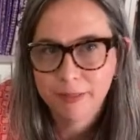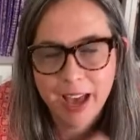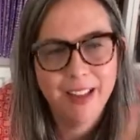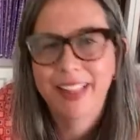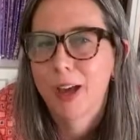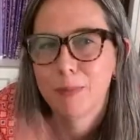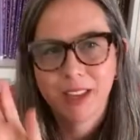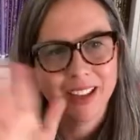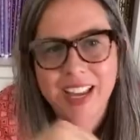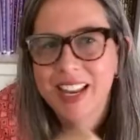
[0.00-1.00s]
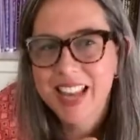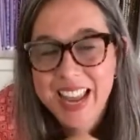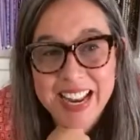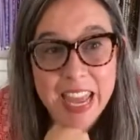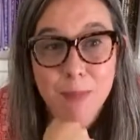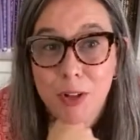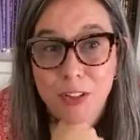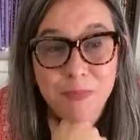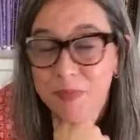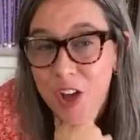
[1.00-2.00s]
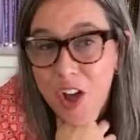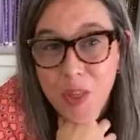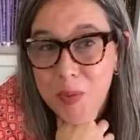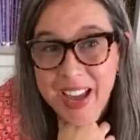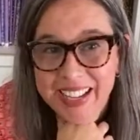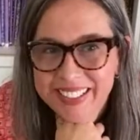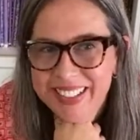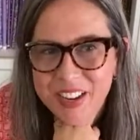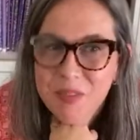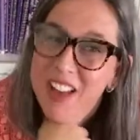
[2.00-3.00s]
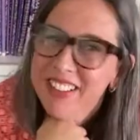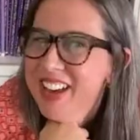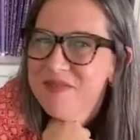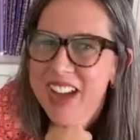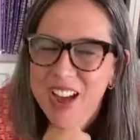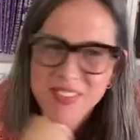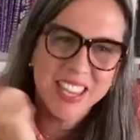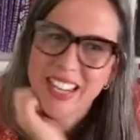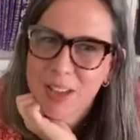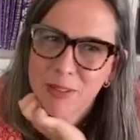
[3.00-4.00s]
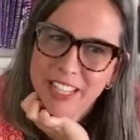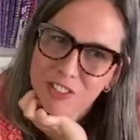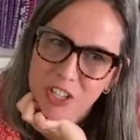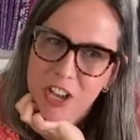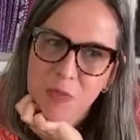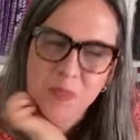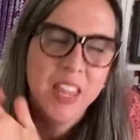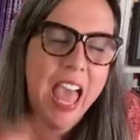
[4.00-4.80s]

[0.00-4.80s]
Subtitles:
I'll help you. Enable all the way. Welcome. I'm the Enabler Show.